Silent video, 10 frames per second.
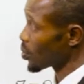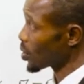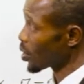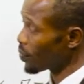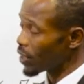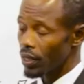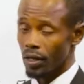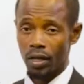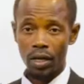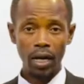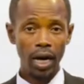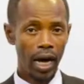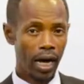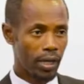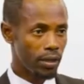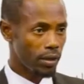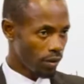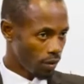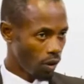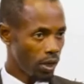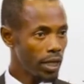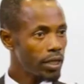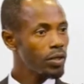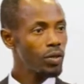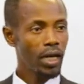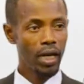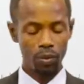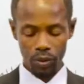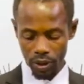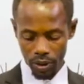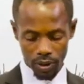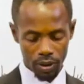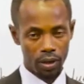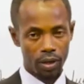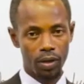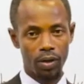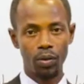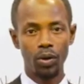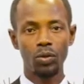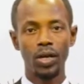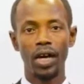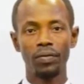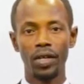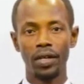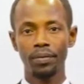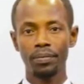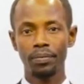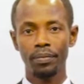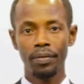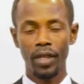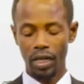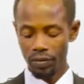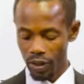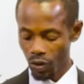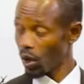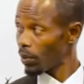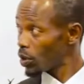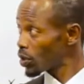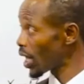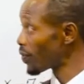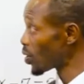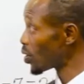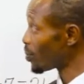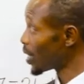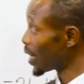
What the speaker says: we're solving and connect it together with what we have here. Are you ready? So I'm going to start for number